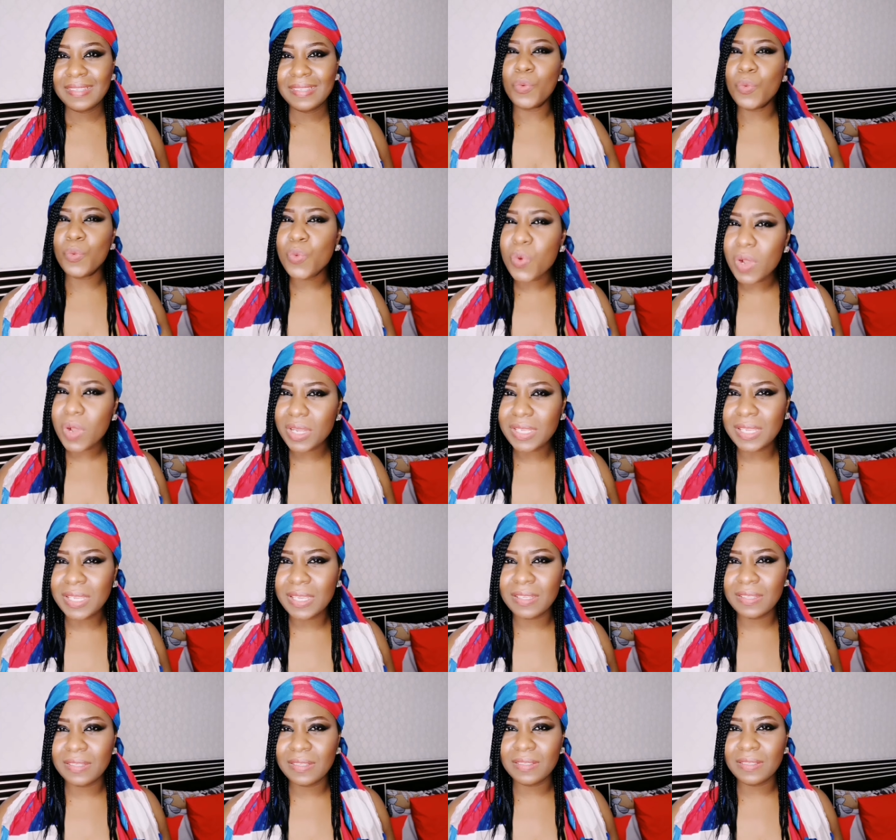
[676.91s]

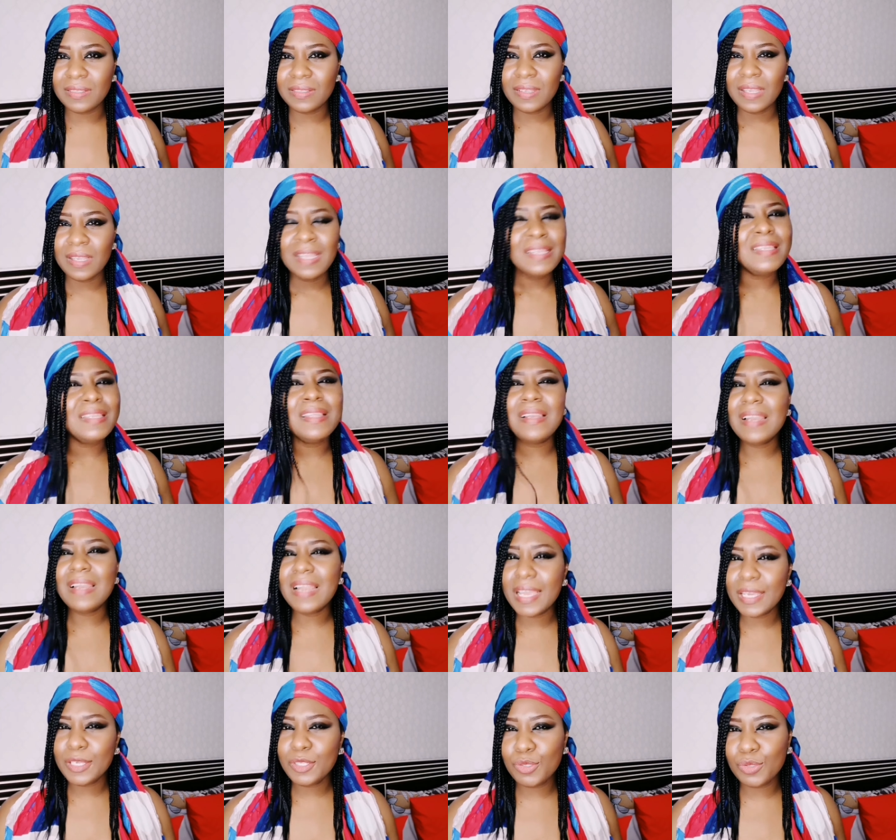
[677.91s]
Working. They
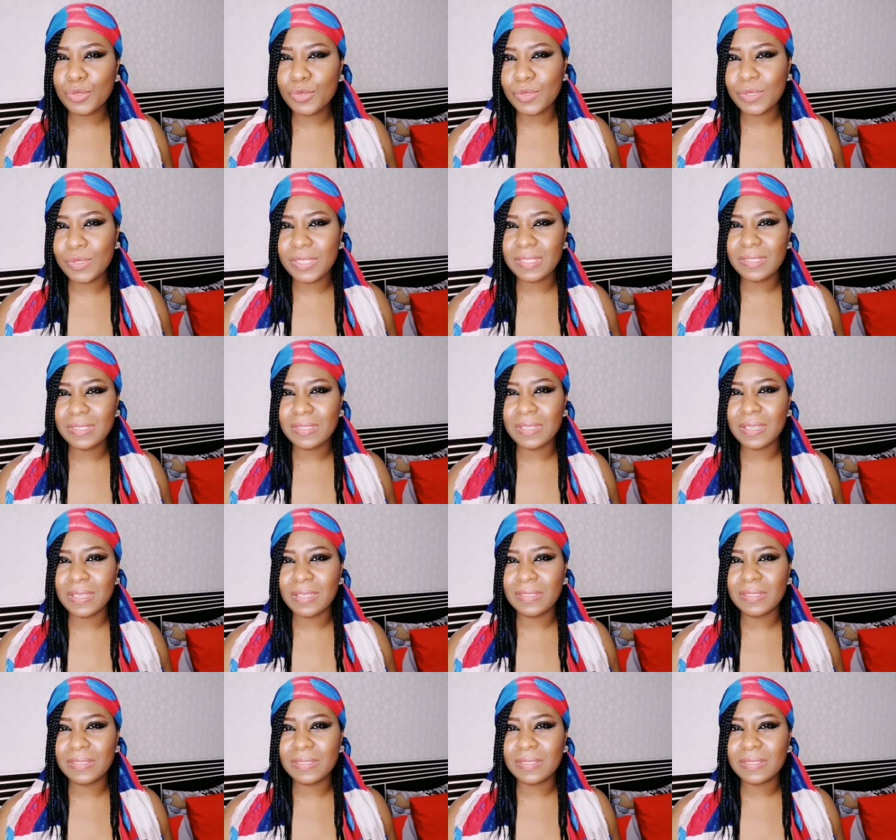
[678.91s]
like to do these
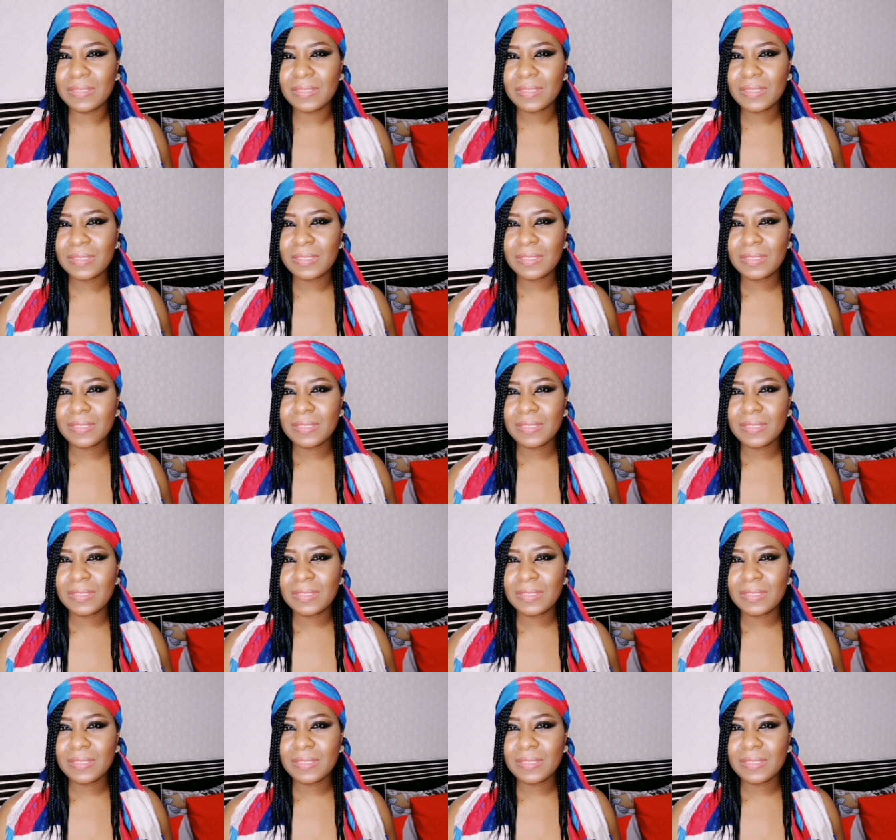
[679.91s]
things.